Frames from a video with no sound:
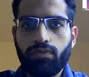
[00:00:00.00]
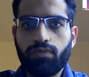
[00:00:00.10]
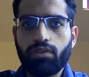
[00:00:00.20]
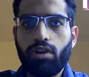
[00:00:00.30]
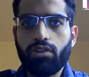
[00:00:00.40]

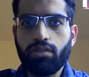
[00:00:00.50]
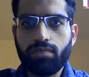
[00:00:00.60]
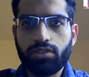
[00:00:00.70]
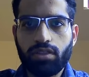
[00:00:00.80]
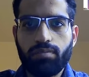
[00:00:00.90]
for
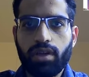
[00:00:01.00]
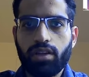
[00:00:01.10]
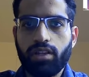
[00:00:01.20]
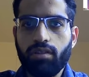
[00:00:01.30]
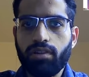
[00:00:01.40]
automation by
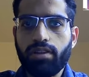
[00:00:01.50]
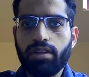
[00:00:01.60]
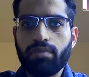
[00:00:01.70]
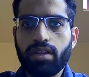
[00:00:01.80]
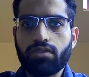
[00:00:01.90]
deep
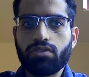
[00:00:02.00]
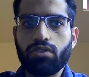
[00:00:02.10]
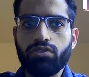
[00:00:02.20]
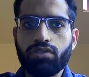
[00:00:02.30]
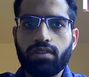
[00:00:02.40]
learning-based
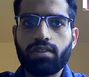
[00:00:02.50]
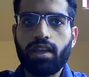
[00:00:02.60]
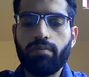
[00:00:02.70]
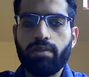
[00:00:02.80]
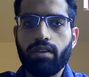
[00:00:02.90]
solutions
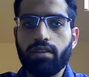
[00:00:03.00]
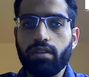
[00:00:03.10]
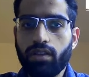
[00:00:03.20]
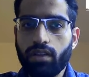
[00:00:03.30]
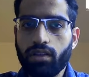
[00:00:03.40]
can be a
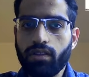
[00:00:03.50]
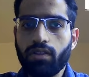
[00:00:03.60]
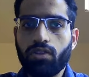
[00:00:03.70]
difficult,